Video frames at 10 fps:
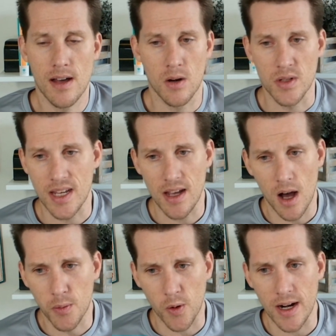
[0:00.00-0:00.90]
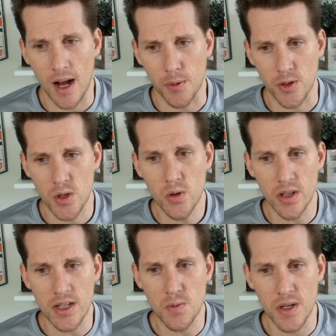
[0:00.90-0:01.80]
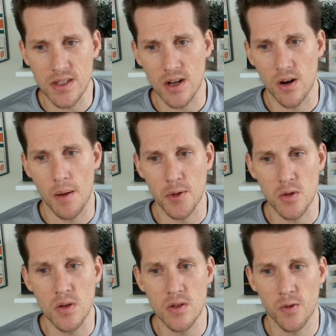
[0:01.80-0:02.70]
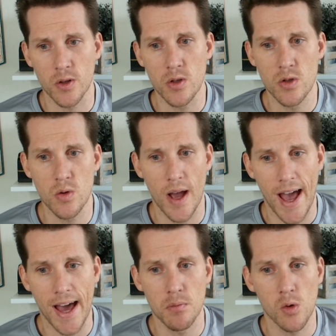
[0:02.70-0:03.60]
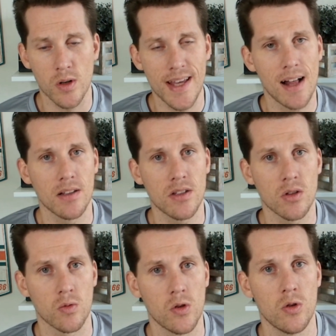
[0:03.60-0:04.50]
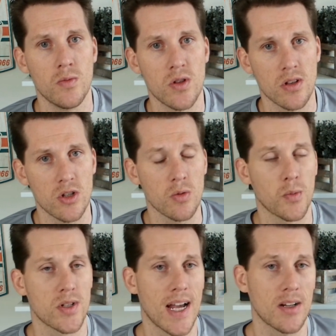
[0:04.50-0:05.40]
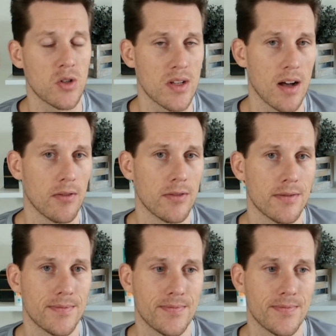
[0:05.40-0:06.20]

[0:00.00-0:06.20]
I don't want to say upgrade opportunities, but is there opportunities for you to add more talent to the room so that you protect yourself?